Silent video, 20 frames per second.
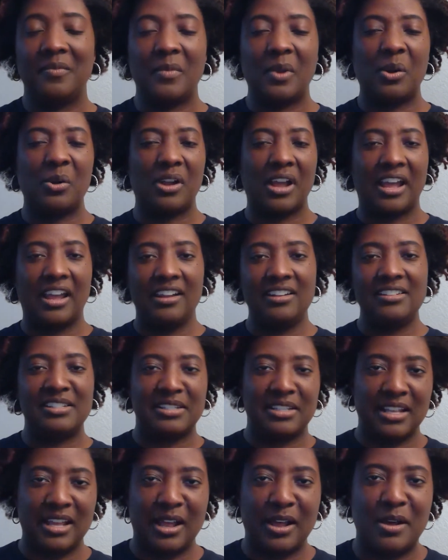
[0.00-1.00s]
Okay,
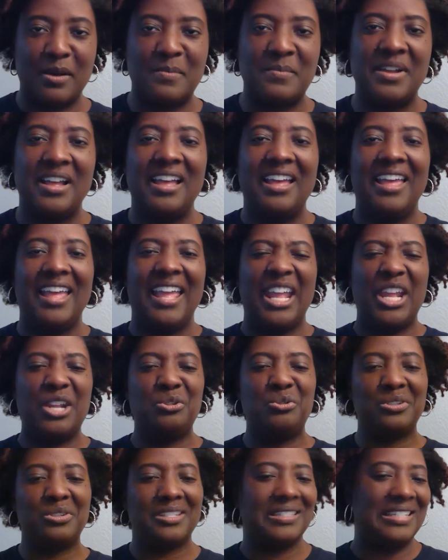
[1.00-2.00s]
some
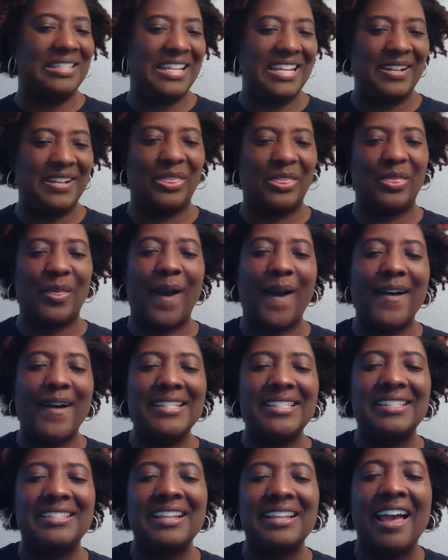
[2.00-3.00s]
interesting
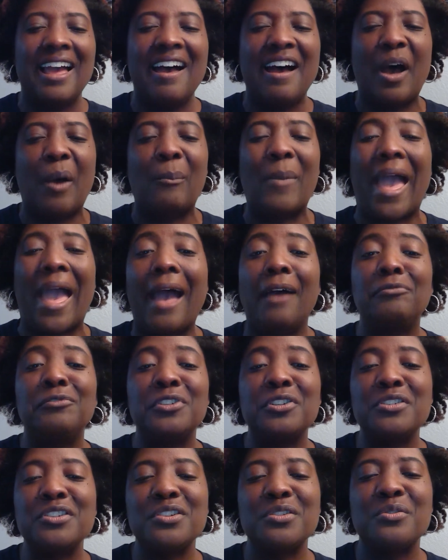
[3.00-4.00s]
thoughts.
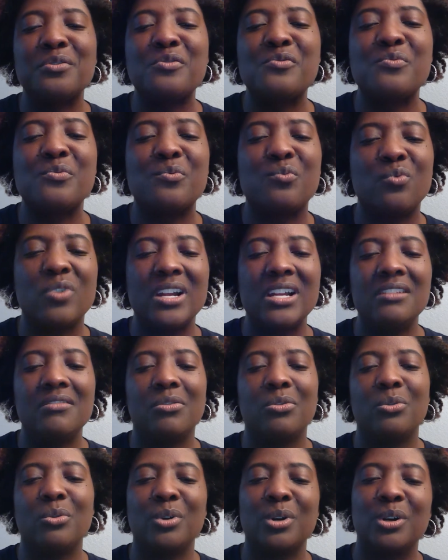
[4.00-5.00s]
After you
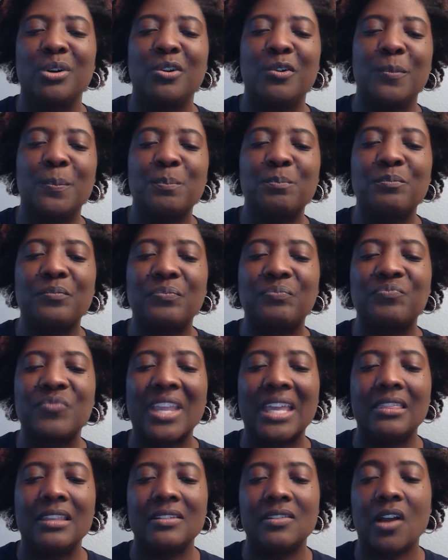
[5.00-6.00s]
read through
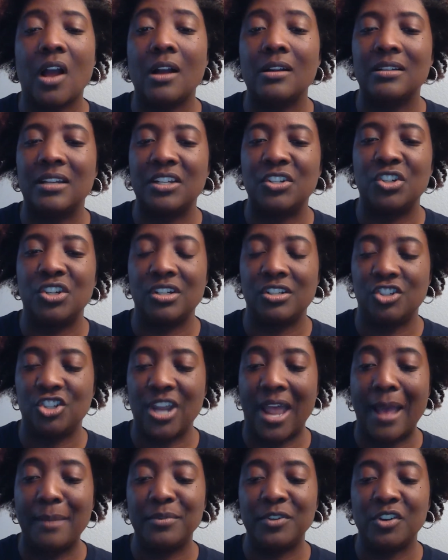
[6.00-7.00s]
this cognition
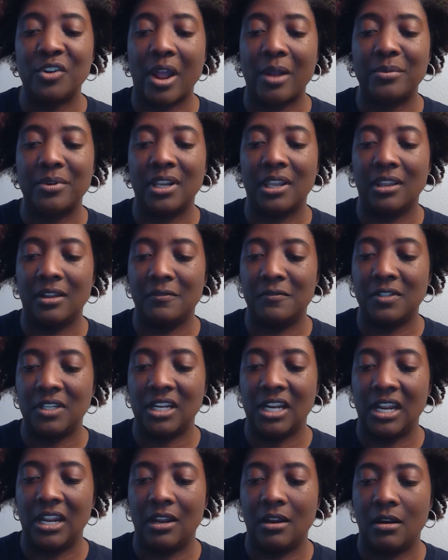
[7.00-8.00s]
chapter, I would love to
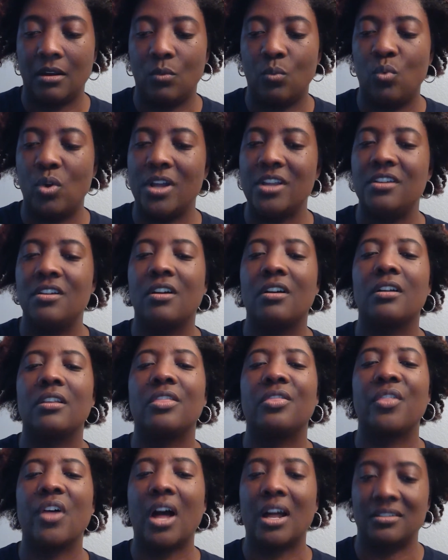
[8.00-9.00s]
hear what your
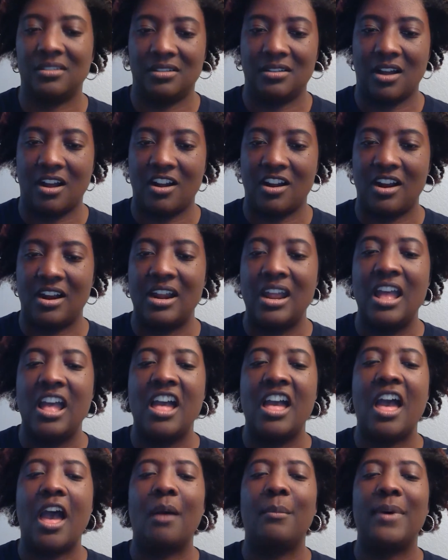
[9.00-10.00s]
thoughts are
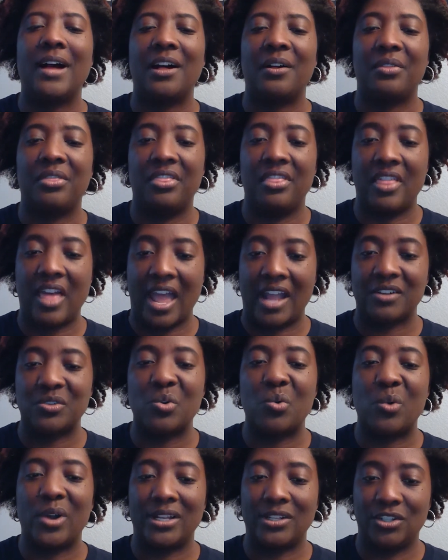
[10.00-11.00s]
about that
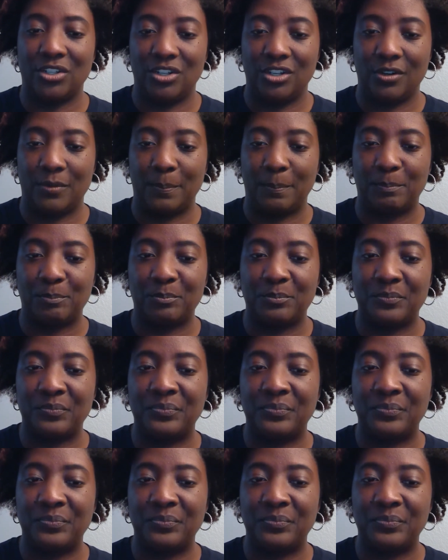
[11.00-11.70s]
question.